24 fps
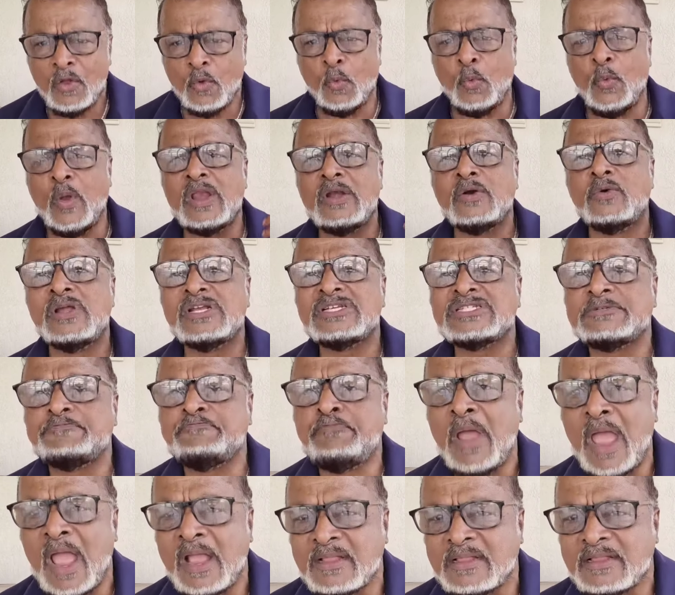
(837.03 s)
Win
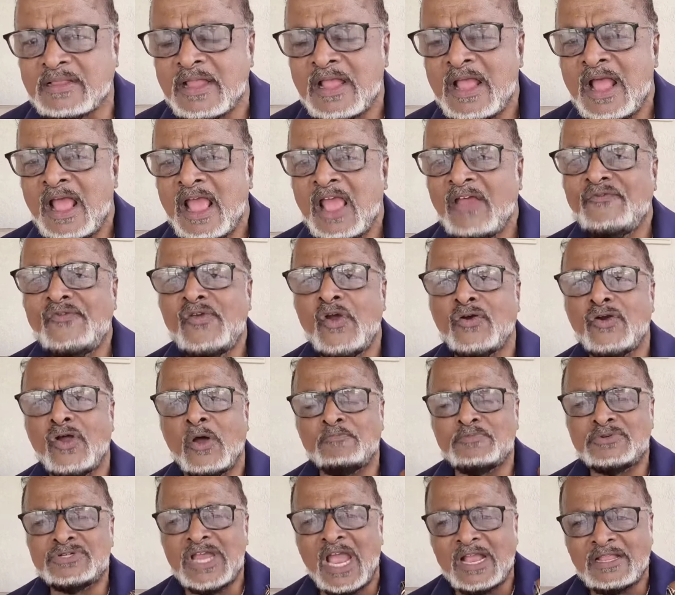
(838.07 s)
respect. If you're
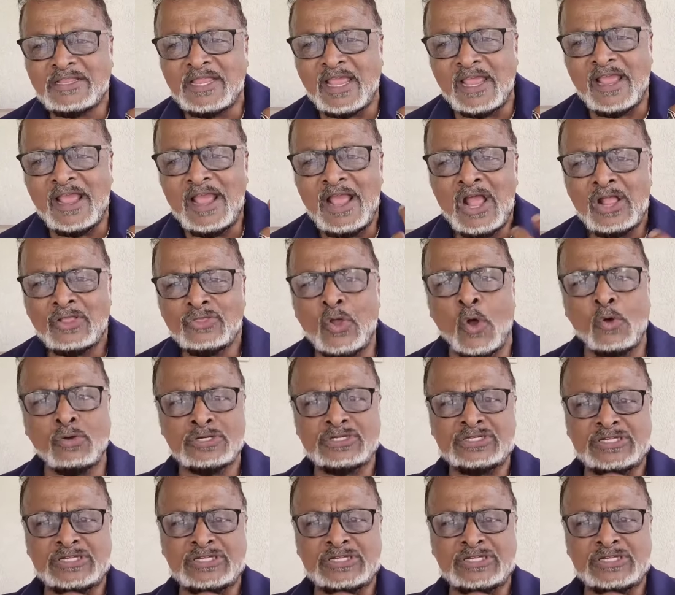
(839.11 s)
objecting, don't